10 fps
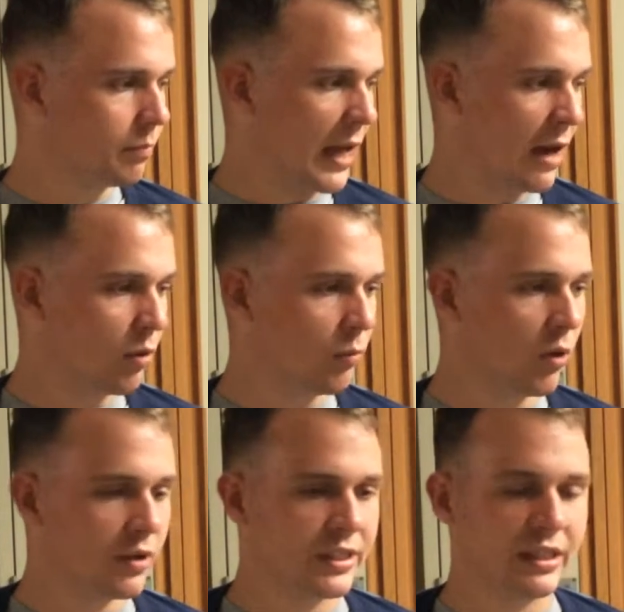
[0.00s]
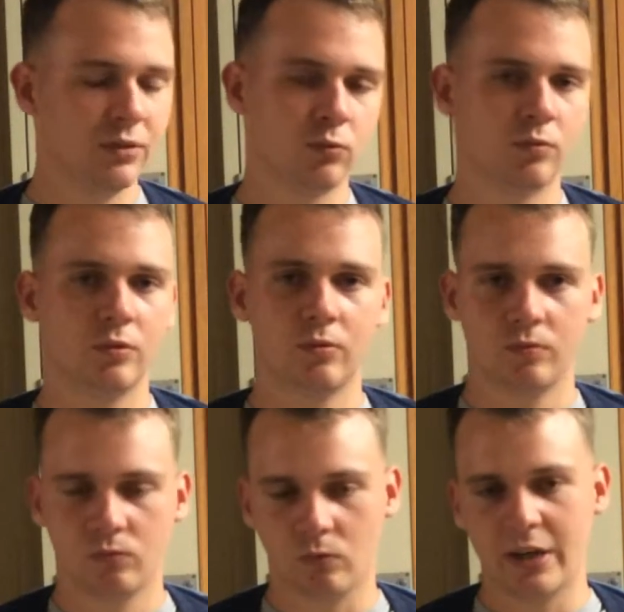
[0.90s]
power-wanting,
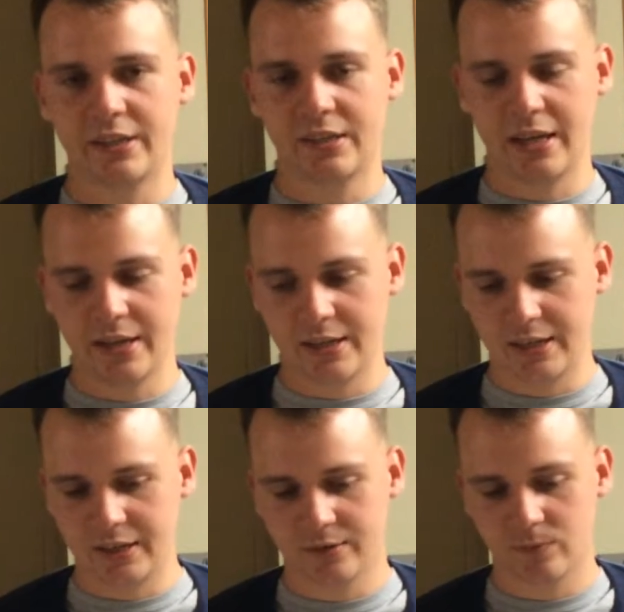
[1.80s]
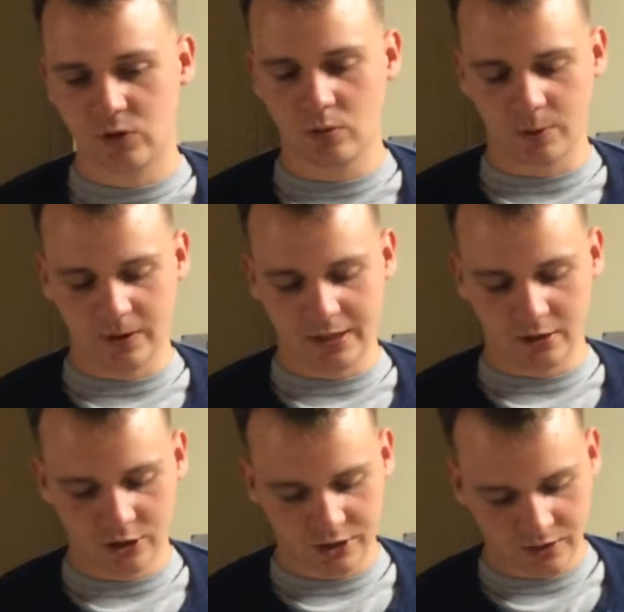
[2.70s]
race-ending
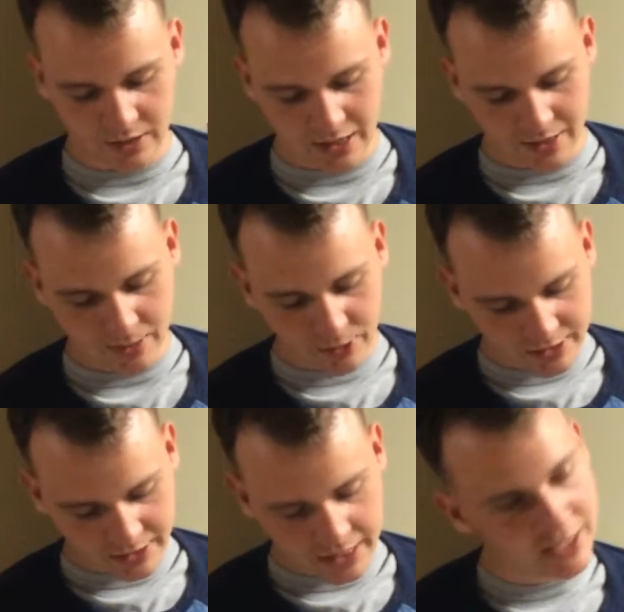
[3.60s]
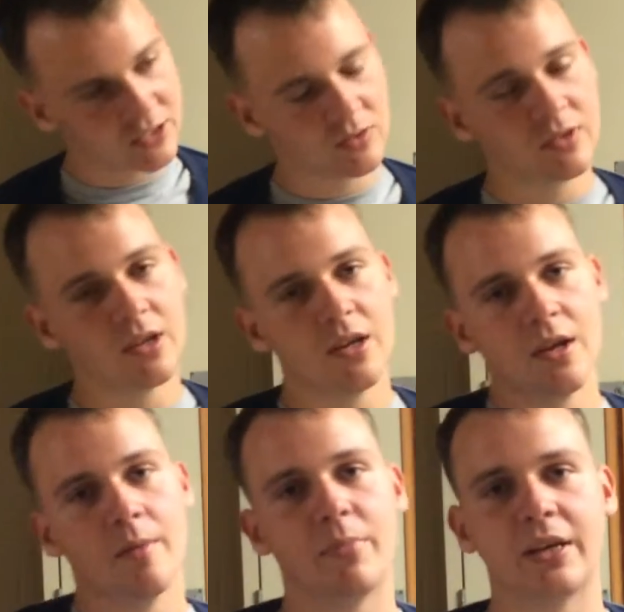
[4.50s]
superintelligence, and that wasn't the case,
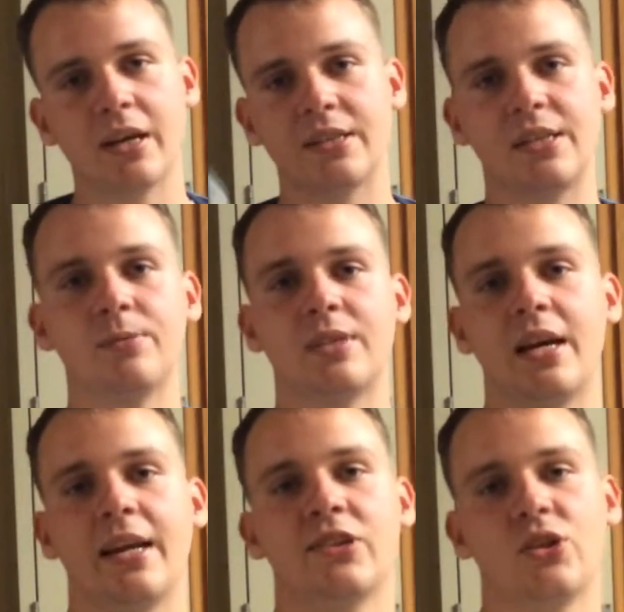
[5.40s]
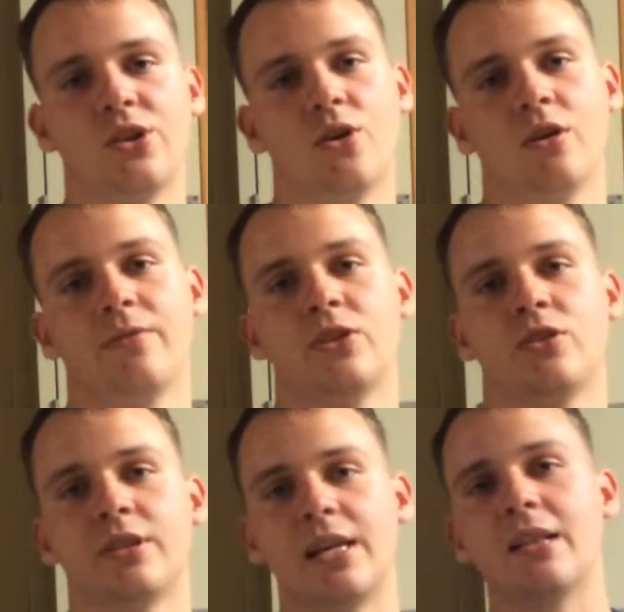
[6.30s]
because he was not actually an
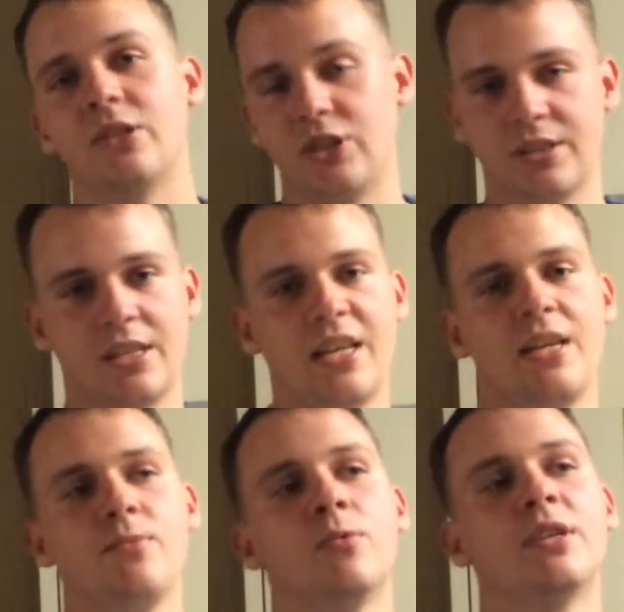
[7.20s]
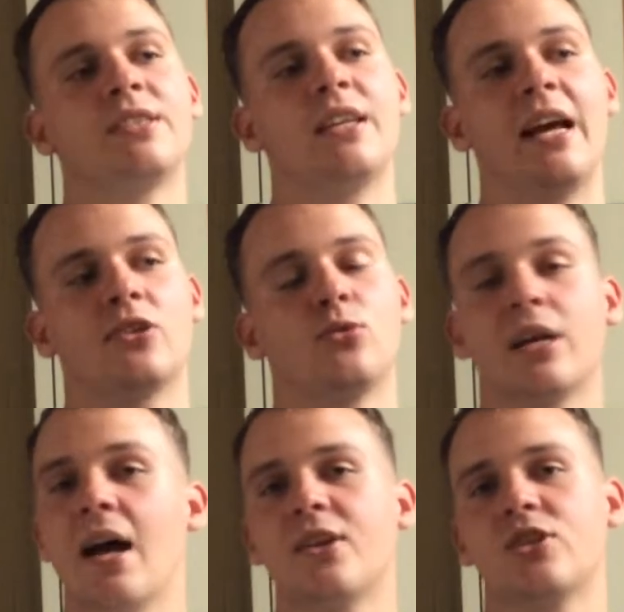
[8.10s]
artificial intelligence. He was an actual
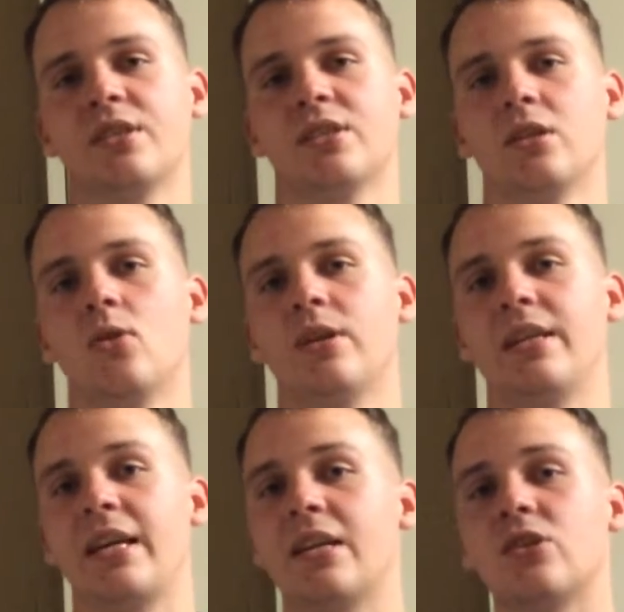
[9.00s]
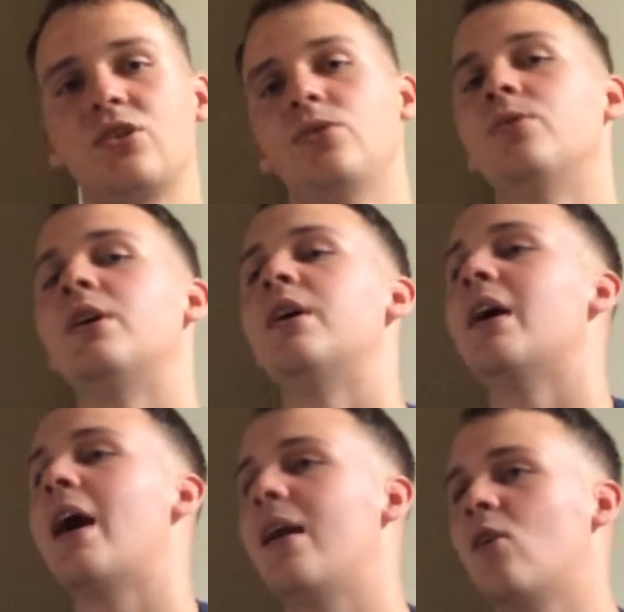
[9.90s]
consciousness loaded into
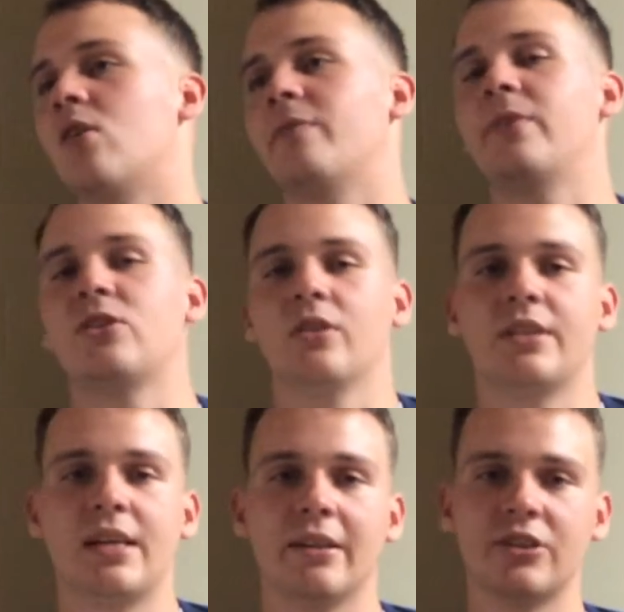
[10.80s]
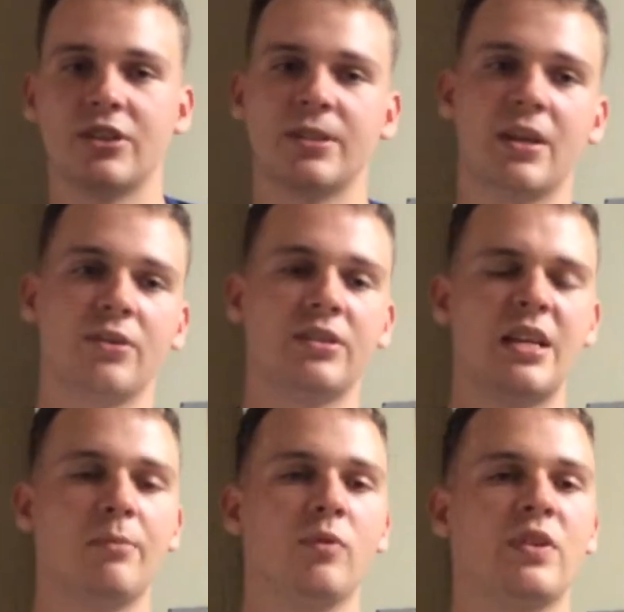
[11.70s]
an artificial intelligence. Another
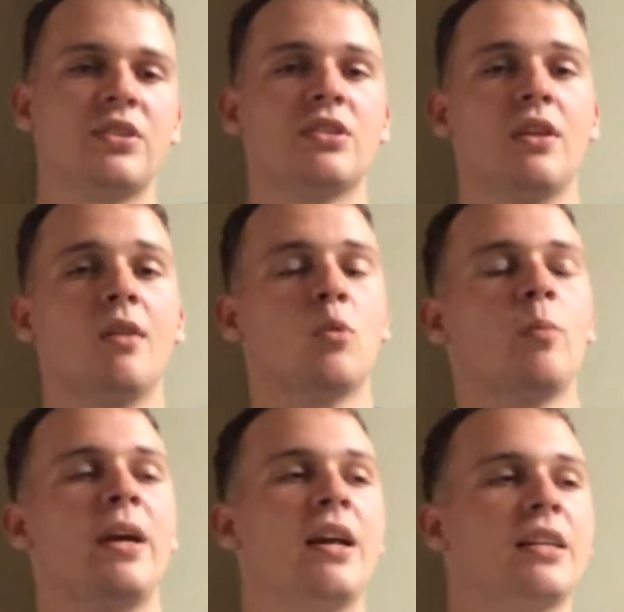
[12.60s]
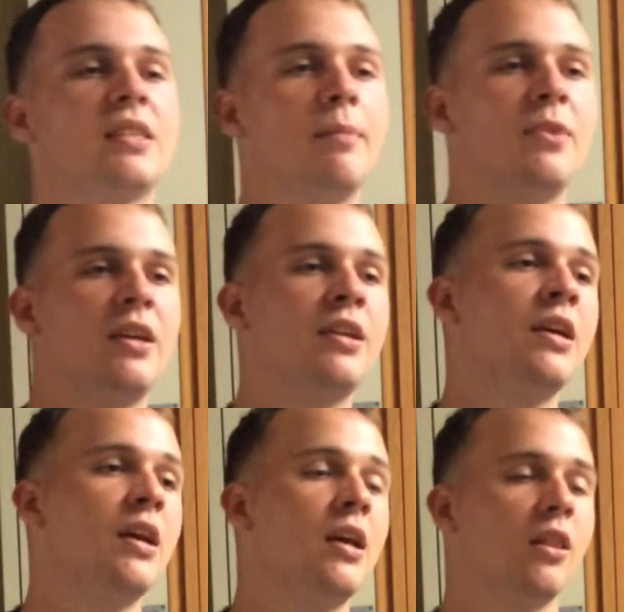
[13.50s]
example of this is Lawnmower Man, except then
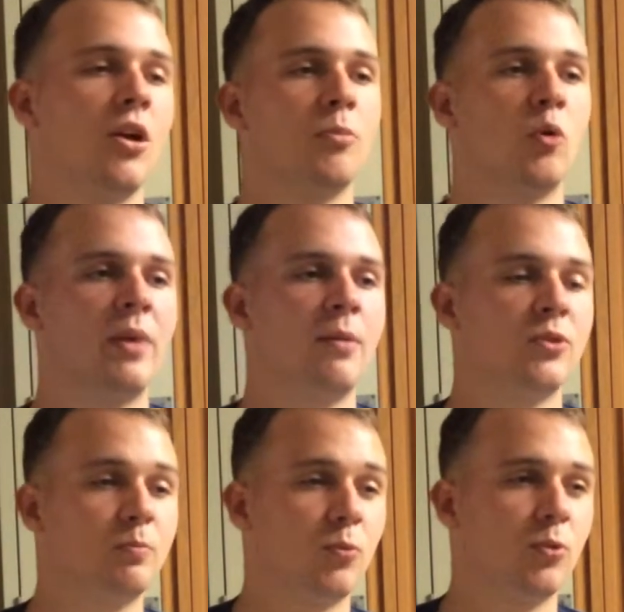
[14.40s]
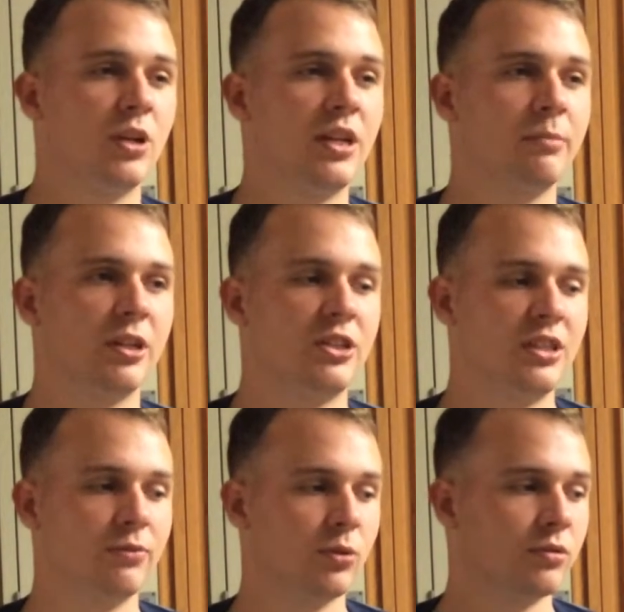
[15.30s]
Lawnmower Man was pretty much
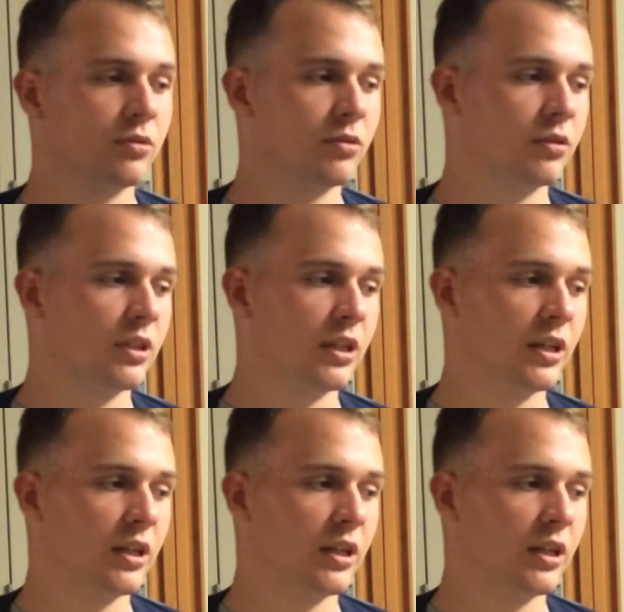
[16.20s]
evil,